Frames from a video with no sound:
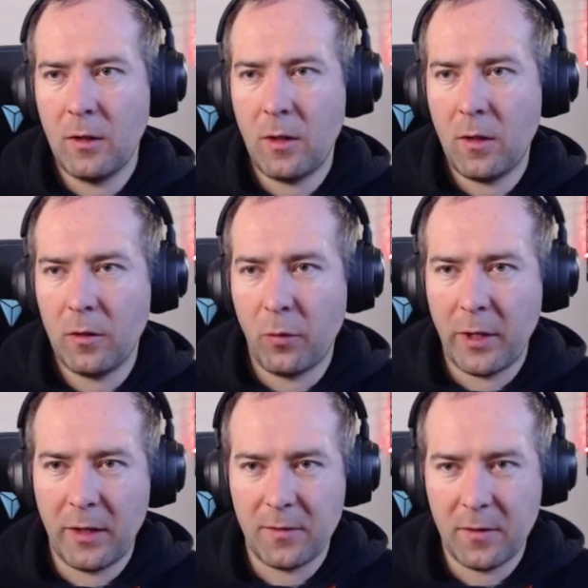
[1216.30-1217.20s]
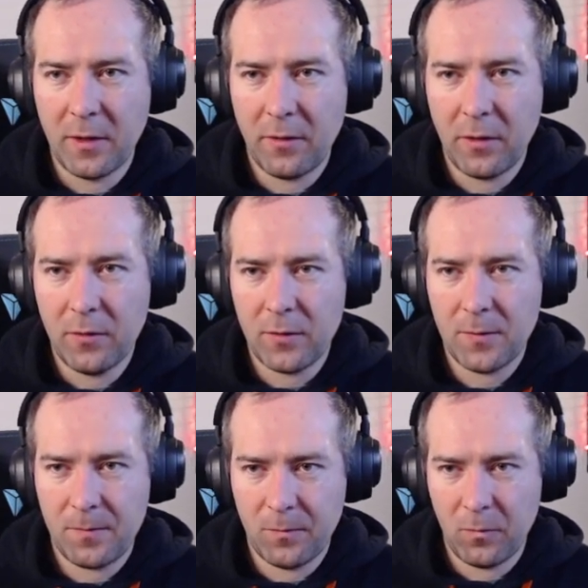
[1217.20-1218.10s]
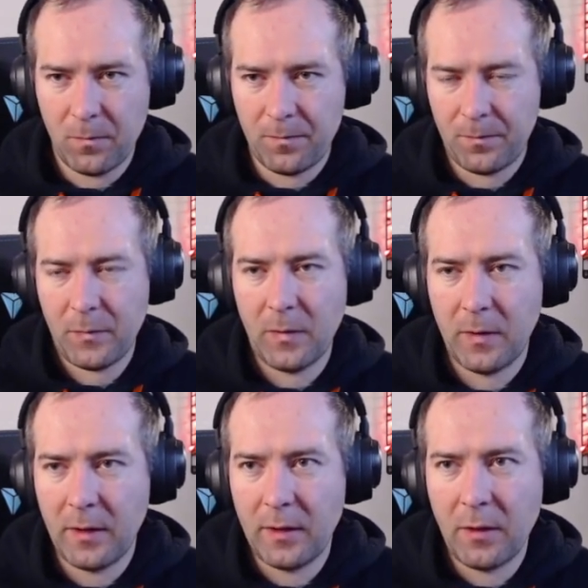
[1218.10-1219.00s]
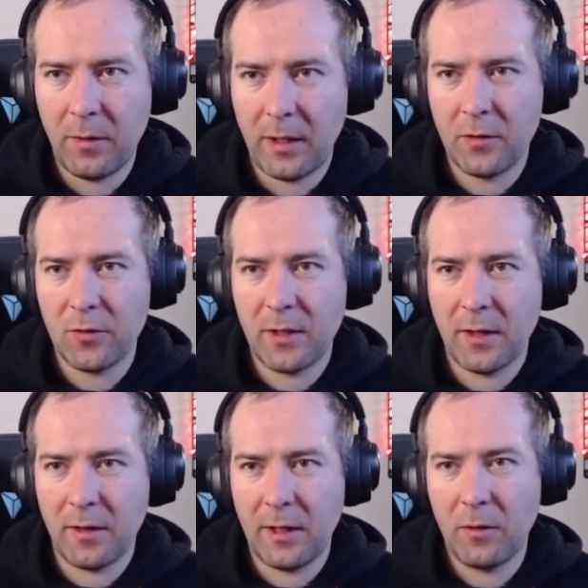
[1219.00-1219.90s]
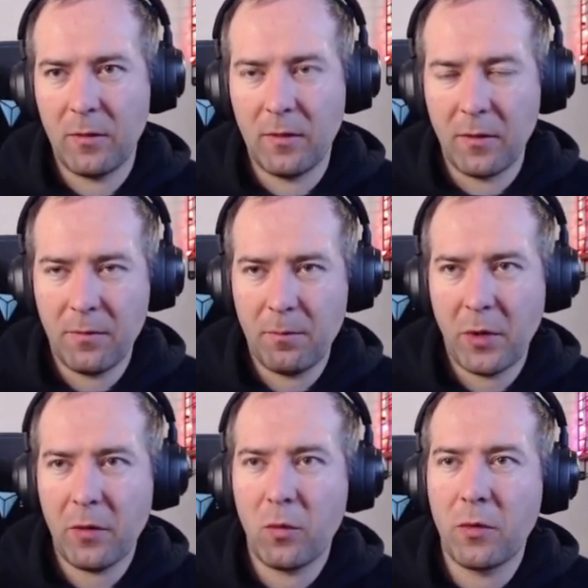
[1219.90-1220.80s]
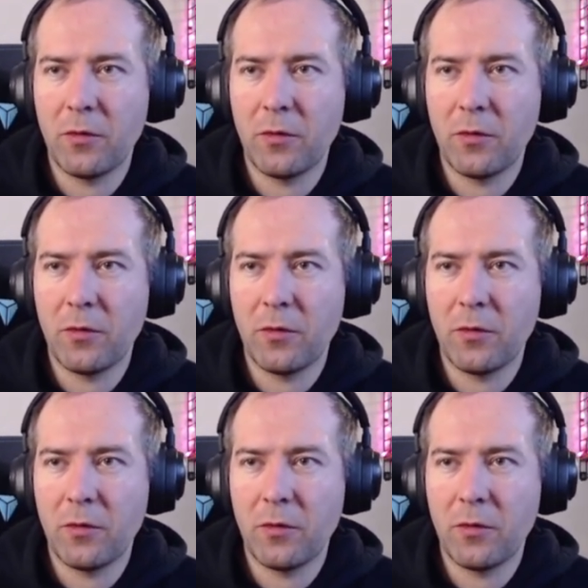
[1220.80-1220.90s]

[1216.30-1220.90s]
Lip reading: all the winning scenarios, and then we can just calculate the part 1